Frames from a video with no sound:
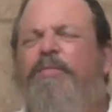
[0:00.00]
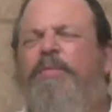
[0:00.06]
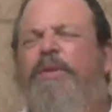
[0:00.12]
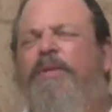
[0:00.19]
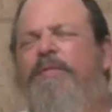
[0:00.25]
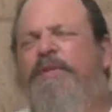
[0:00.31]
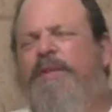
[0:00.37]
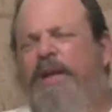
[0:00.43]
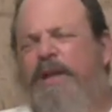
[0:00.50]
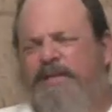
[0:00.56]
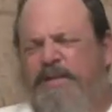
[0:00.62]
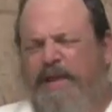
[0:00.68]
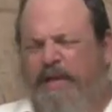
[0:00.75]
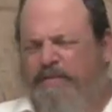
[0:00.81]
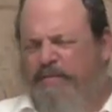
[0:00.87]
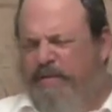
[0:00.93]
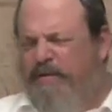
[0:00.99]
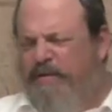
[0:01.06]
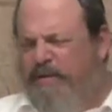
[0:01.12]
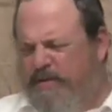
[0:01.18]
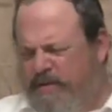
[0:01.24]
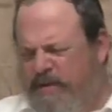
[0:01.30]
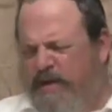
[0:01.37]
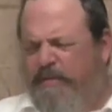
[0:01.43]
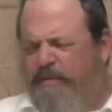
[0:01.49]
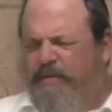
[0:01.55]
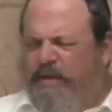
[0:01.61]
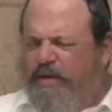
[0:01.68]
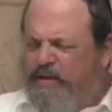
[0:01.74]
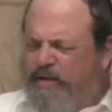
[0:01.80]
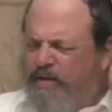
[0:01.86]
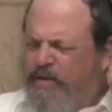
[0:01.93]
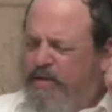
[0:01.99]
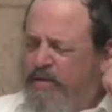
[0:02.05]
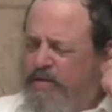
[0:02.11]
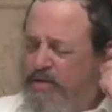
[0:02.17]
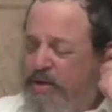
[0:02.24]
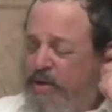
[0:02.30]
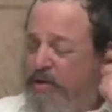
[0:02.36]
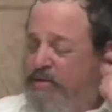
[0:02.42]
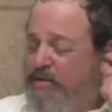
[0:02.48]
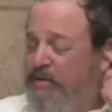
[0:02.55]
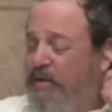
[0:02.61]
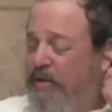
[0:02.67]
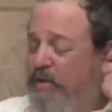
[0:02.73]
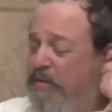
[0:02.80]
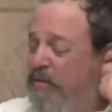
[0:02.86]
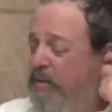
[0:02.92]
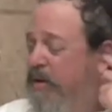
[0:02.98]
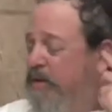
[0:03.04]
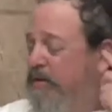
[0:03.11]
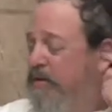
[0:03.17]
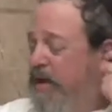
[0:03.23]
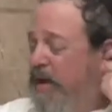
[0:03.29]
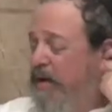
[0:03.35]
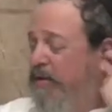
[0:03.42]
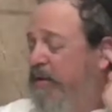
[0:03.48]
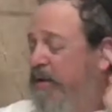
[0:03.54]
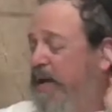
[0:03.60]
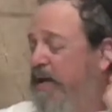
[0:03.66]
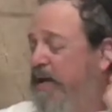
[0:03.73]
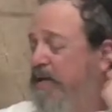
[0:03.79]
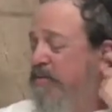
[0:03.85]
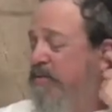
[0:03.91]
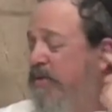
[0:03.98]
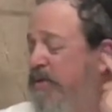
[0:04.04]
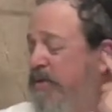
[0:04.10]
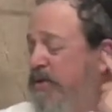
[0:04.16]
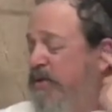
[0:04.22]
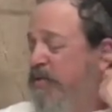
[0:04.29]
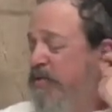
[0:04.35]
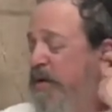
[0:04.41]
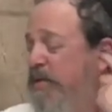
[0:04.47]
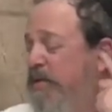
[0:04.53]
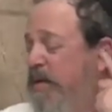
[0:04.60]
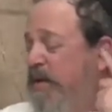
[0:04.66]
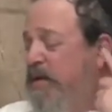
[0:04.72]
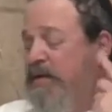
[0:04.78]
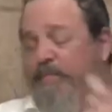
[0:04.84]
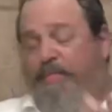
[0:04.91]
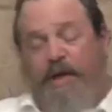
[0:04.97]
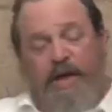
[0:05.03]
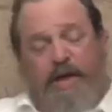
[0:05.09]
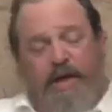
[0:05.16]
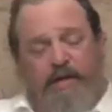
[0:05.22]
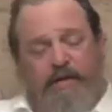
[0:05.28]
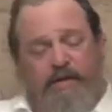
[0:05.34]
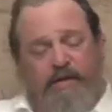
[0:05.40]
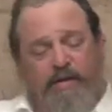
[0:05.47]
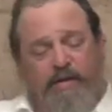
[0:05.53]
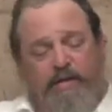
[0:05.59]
But if it does happen, there's definitely tircha shel l'tzorich. Whereas the other case where you're just strengthening the pot,